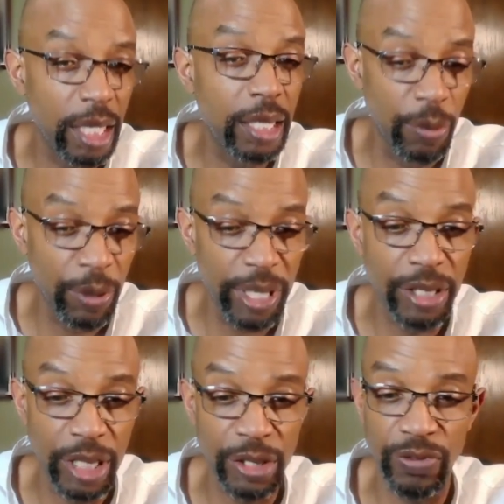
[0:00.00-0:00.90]
liberty and
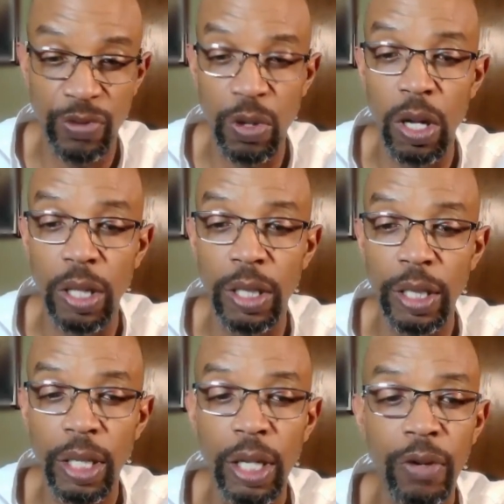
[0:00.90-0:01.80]
justice for all
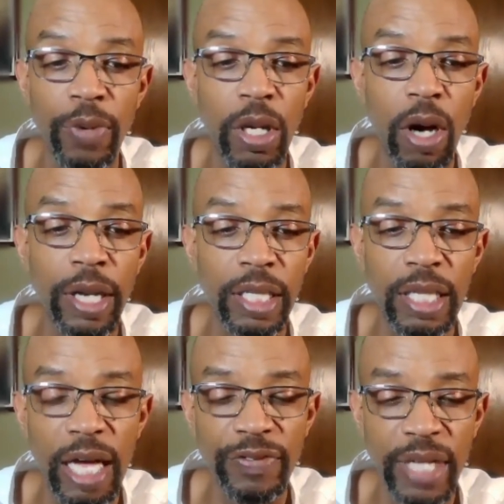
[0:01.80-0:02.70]
regarding the
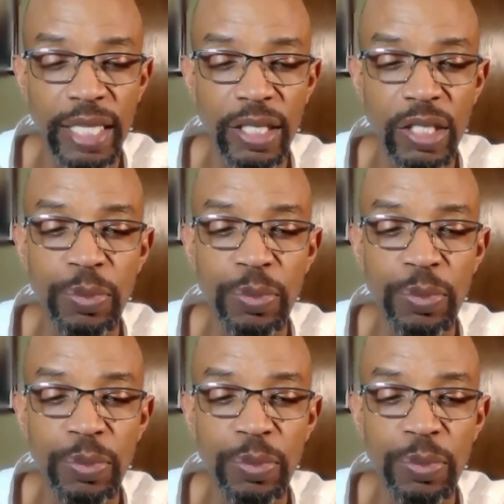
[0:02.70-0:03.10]
lofty ideals.